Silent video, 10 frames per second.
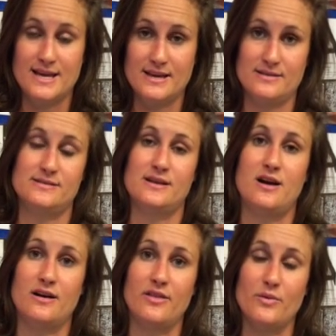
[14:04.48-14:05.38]
is
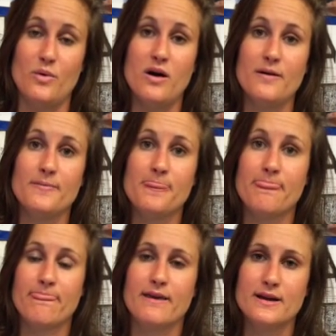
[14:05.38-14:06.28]
hung on the wall.
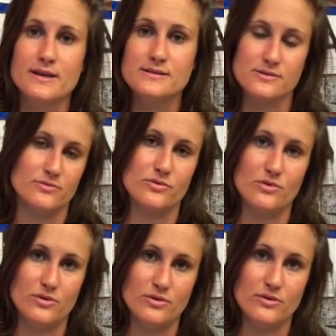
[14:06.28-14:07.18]
That is the
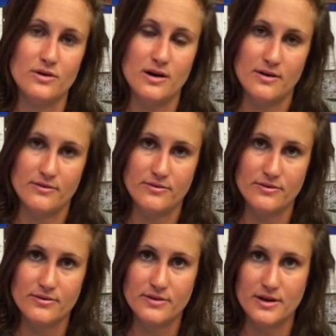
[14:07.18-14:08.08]
role of
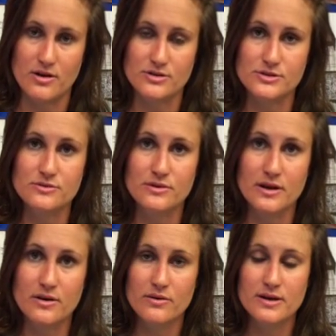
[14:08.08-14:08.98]
the art
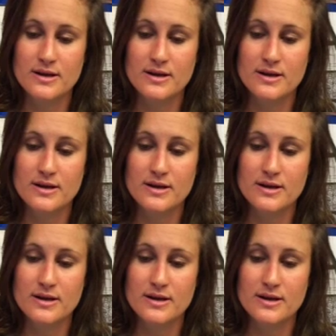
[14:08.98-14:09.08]
studio.